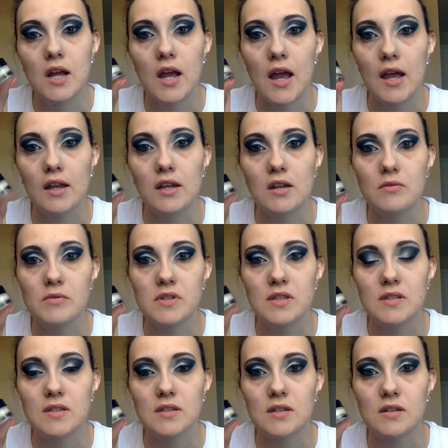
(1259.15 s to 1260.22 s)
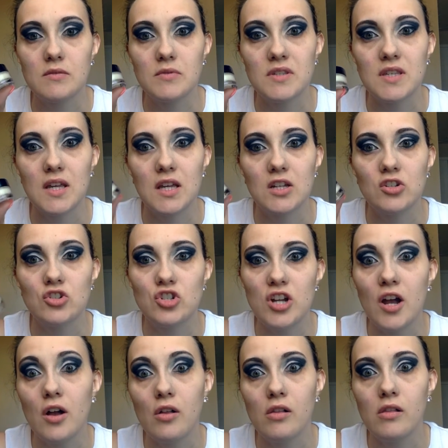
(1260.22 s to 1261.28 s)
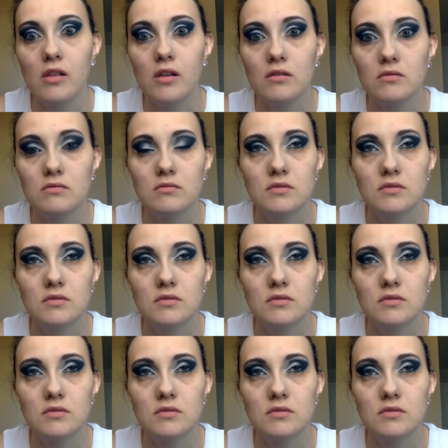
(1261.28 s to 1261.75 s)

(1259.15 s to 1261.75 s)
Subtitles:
and it was like a gel